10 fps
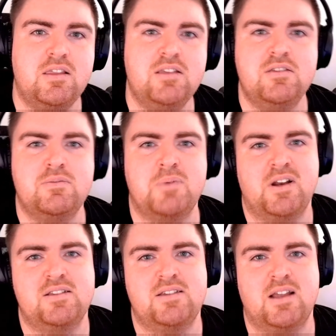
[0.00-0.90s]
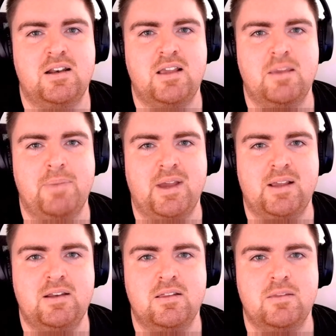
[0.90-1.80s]
is when I started to get back
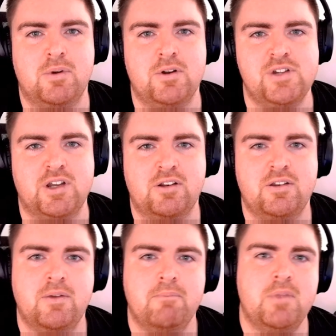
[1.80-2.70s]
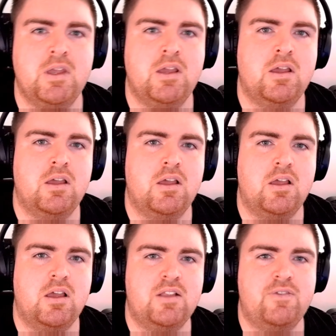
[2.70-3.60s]
into the project.
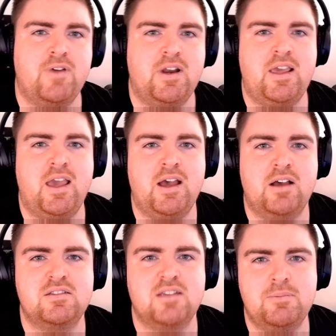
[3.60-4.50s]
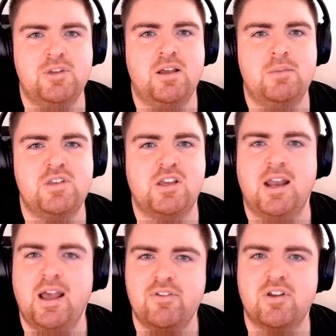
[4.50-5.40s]
It's funny how sometimes you can
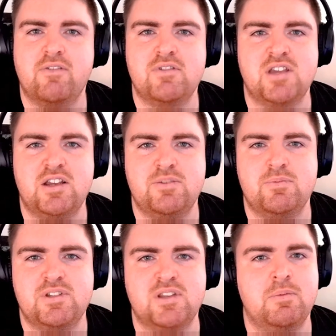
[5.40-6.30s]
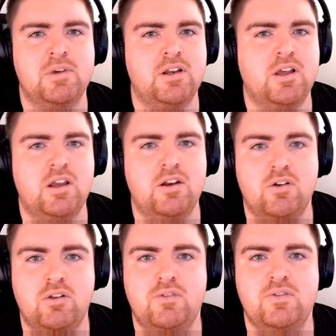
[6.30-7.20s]
have a conversation with someone and
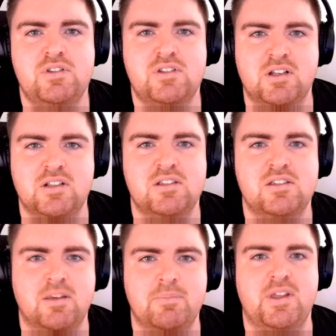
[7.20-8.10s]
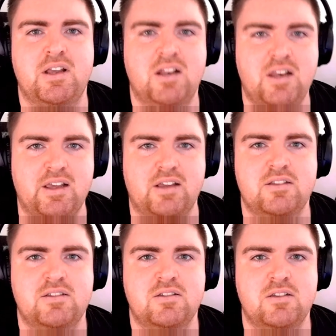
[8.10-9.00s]
all of a sudden something
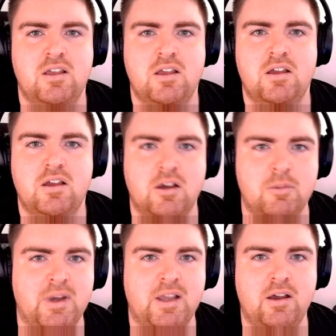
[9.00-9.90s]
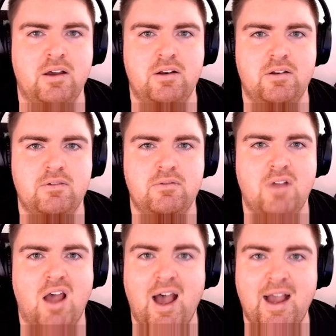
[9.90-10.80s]
clicks. Oh my god,
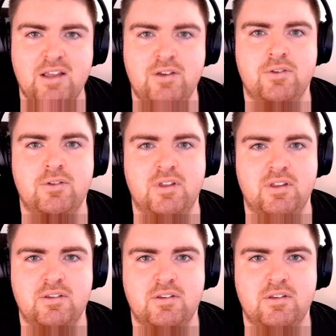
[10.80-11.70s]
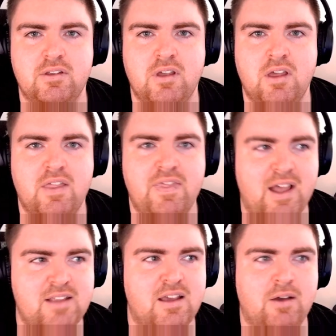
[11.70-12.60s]
I can do this.
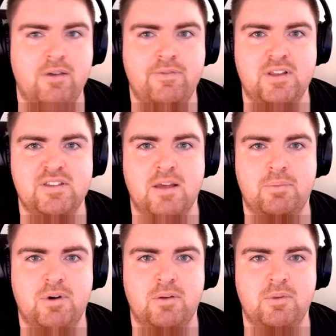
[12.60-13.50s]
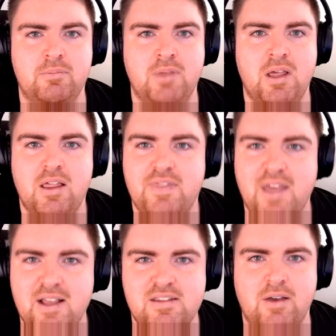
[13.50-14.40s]
That's how I fix that problem.
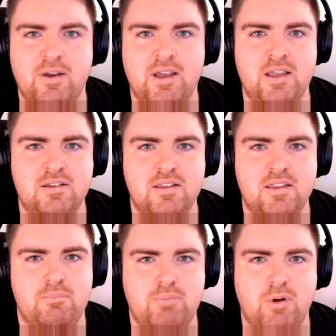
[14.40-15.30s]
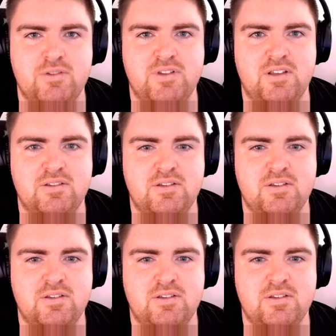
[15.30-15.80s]
That's how I get to this process.